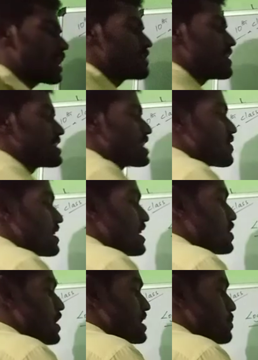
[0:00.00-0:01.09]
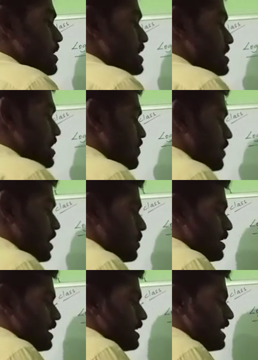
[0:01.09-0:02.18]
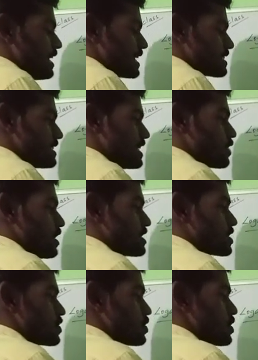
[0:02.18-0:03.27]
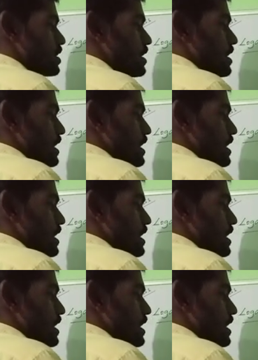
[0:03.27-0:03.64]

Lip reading: convert this one into exponential form. Here x is equals to